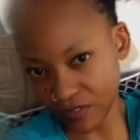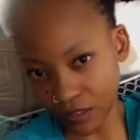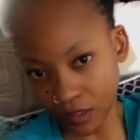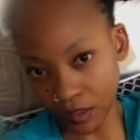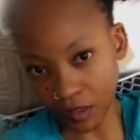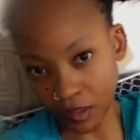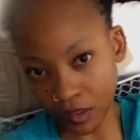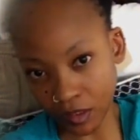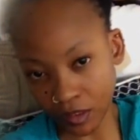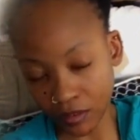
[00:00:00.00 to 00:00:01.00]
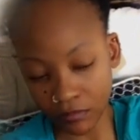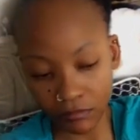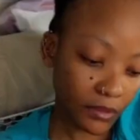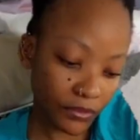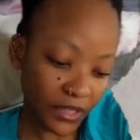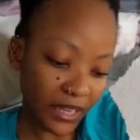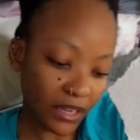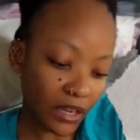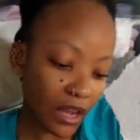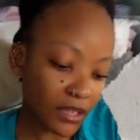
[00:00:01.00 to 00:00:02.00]
I feel like a
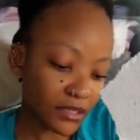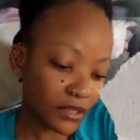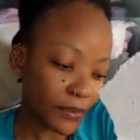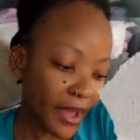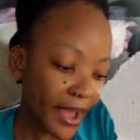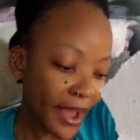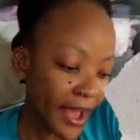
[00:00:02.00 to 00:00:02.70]
castaway.